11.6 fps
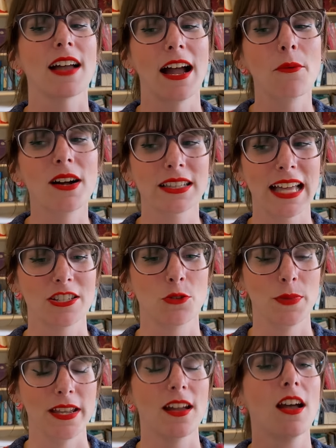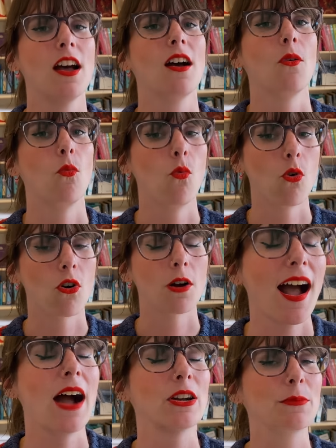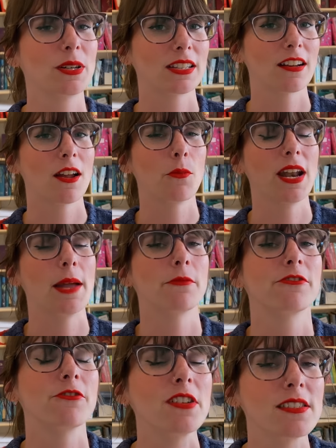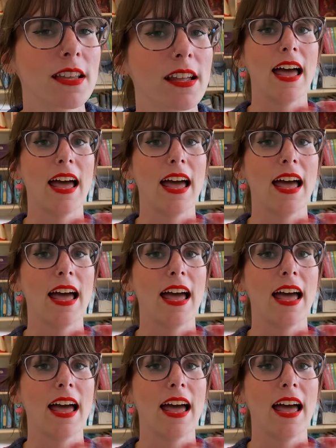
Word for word: I want that to be warm. I want to put that on when I'm freezing.